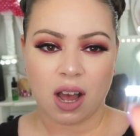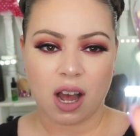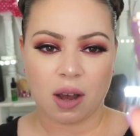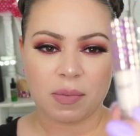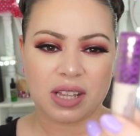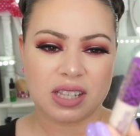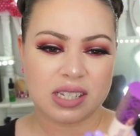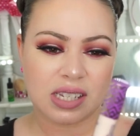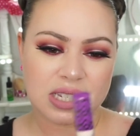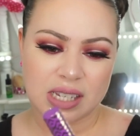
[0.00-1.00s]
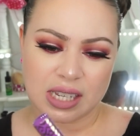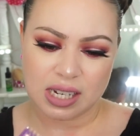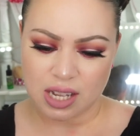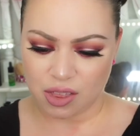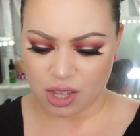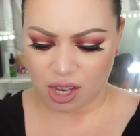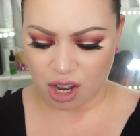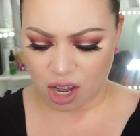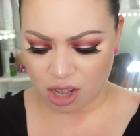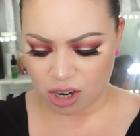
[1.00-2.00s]
And this is in the
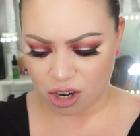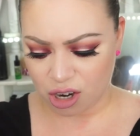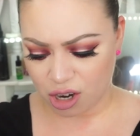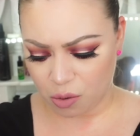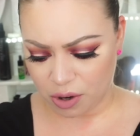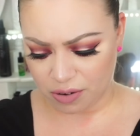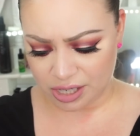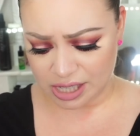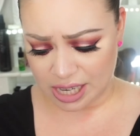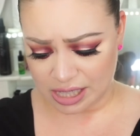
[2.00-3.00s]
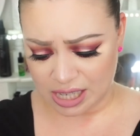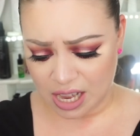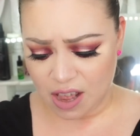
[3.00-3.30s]
color, where is it?